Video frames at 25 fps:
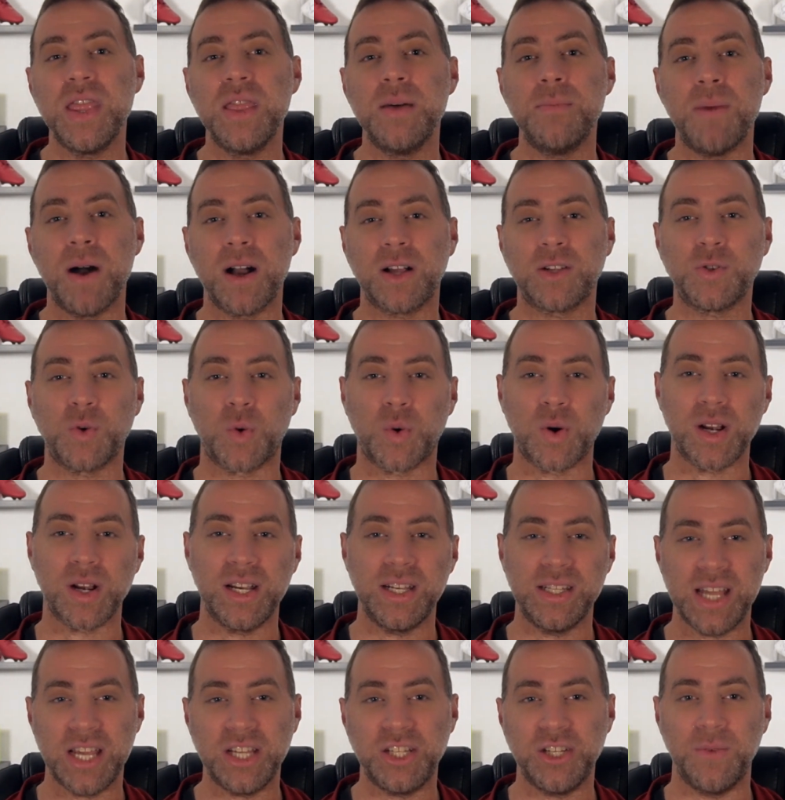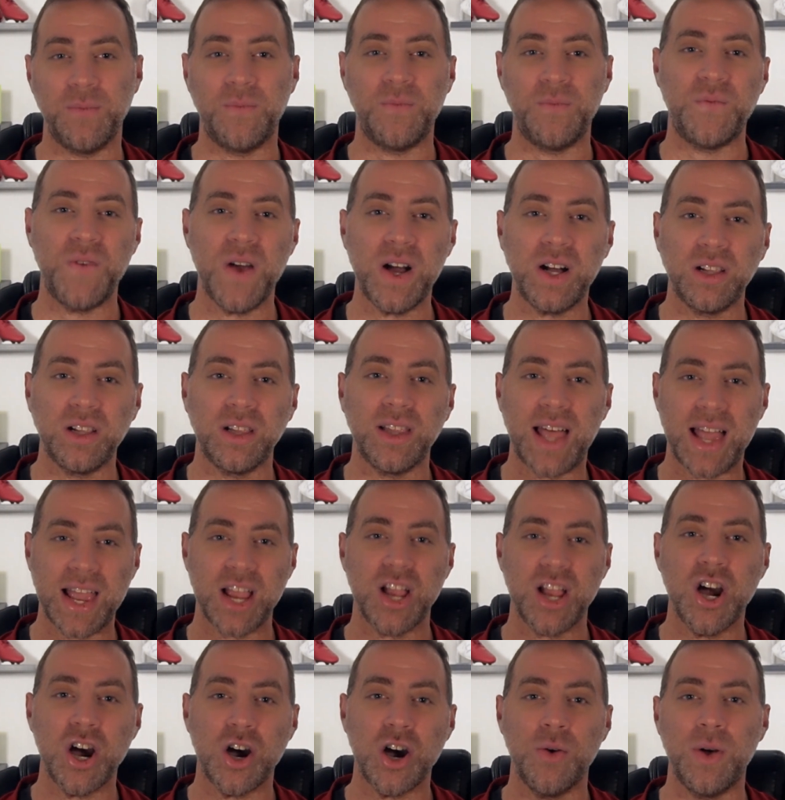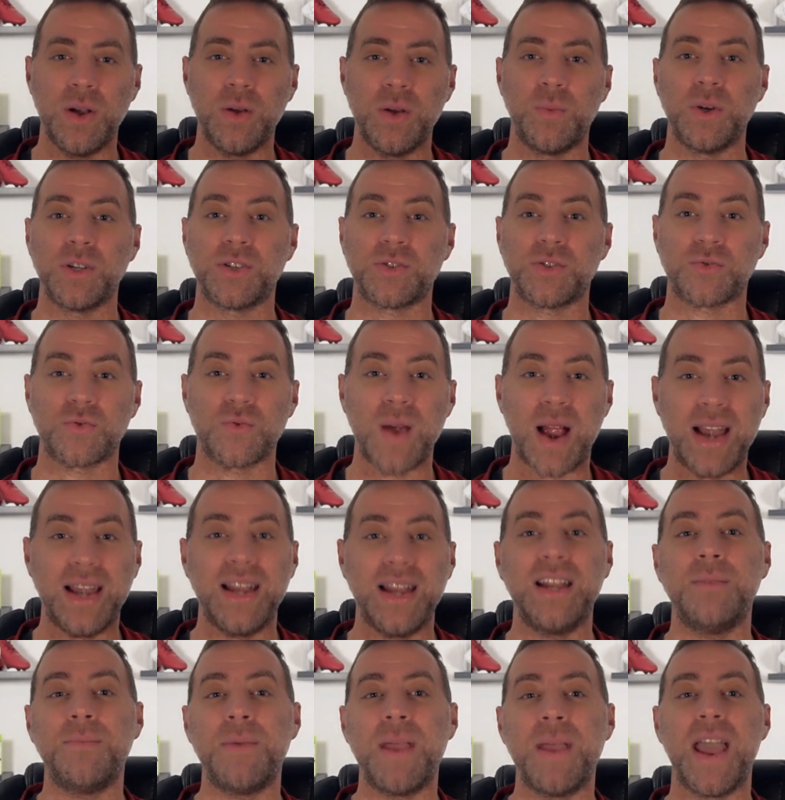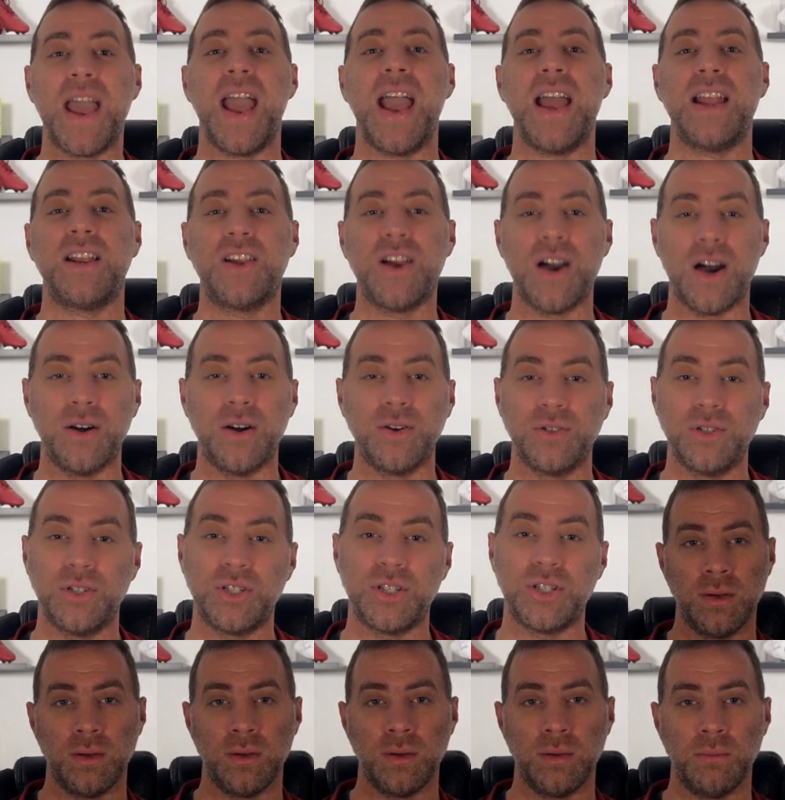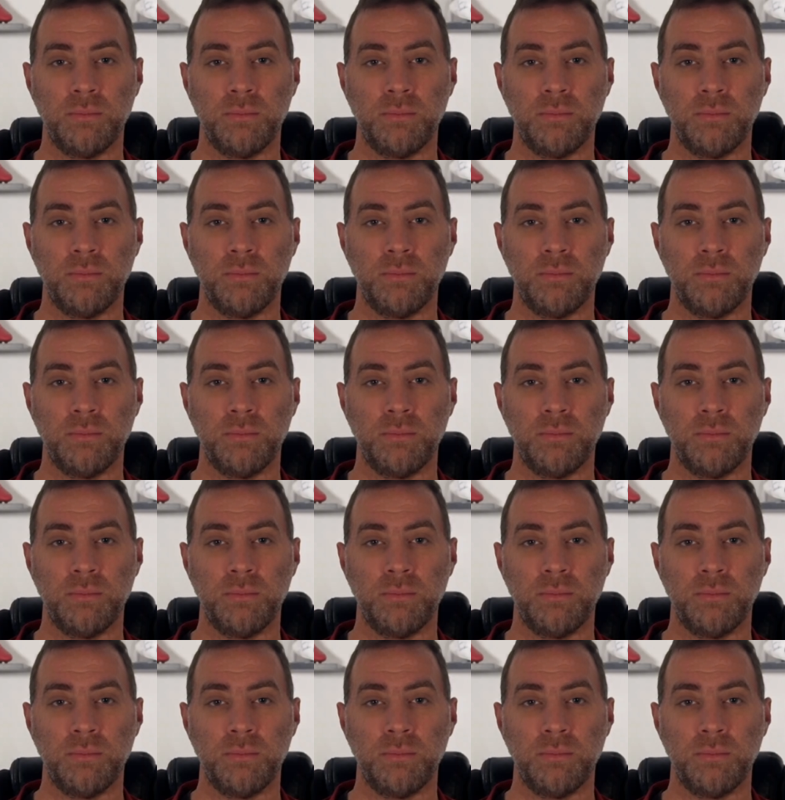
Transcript: the Bucs organization felt like Coen was ready to be a head coach,